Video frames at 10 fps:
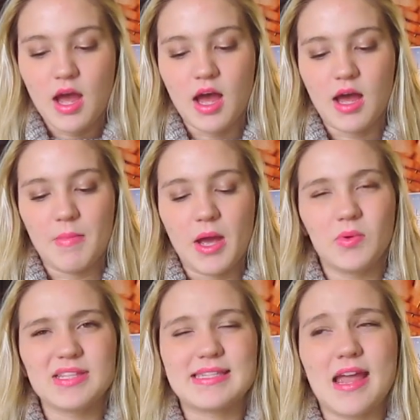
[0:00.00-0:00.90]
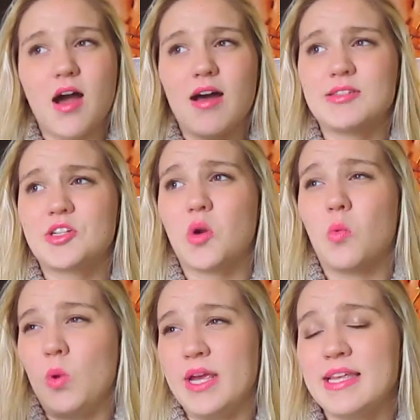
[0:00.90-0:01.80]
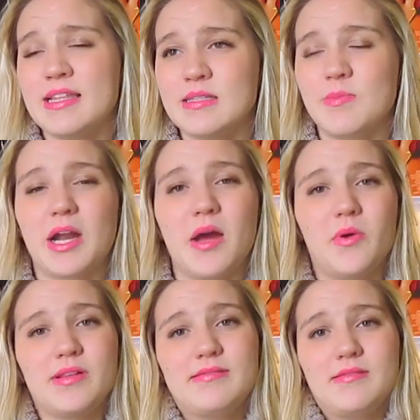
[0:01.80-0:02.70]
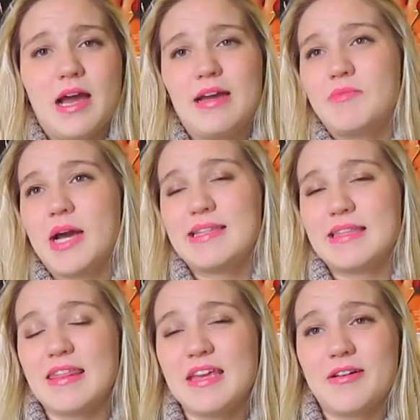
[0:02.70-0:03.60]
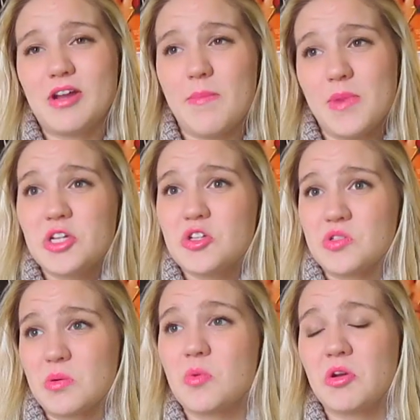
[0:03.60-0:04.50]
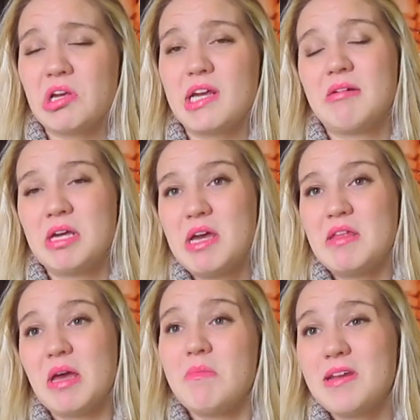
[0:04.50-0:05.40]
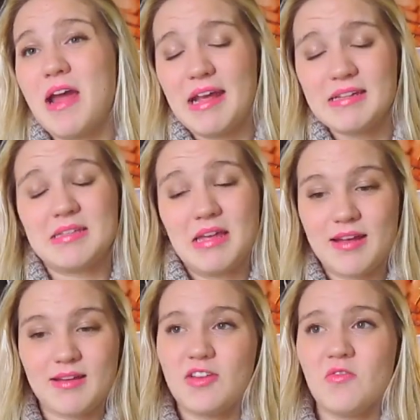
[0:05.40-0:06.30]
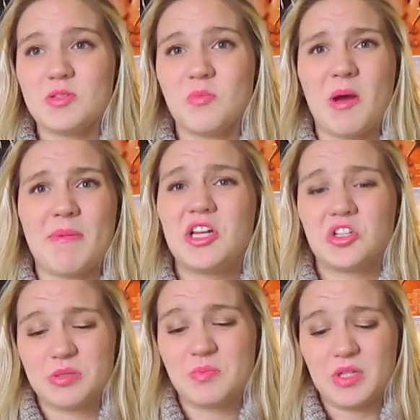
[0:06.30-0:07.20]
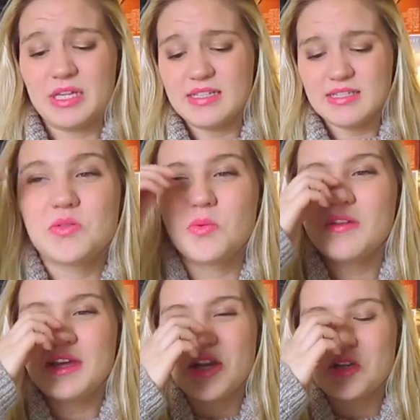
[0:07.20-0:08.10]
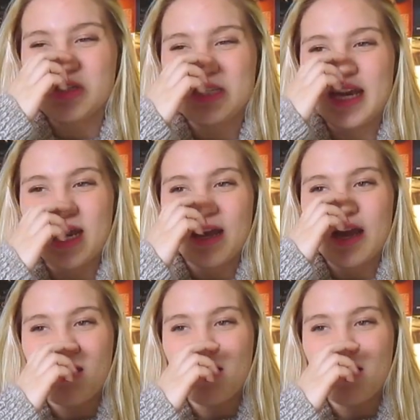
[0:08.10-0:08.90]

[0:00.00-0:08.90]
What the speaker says: I wouldn't say Oscar wins, but I think nominations are pretty, that'd be nice. Like, give them some nominations, please. It's really interesting.